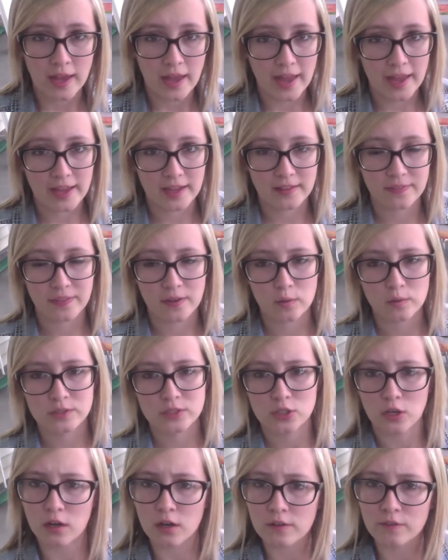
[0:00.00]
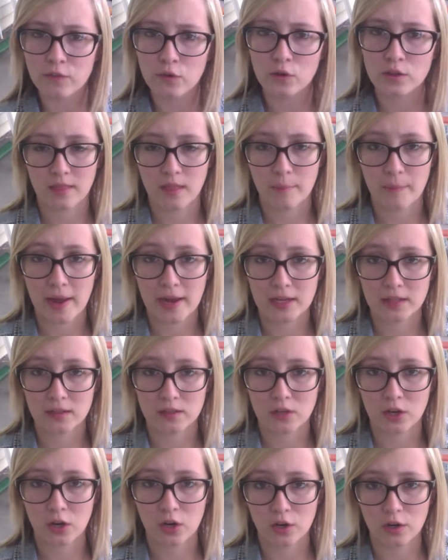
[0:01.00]
and there was dog food in the back of the
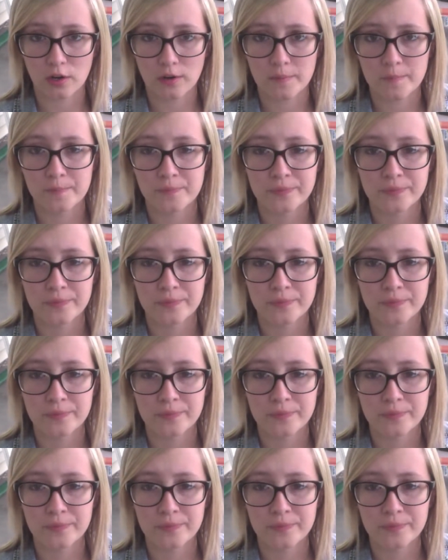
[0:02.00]
car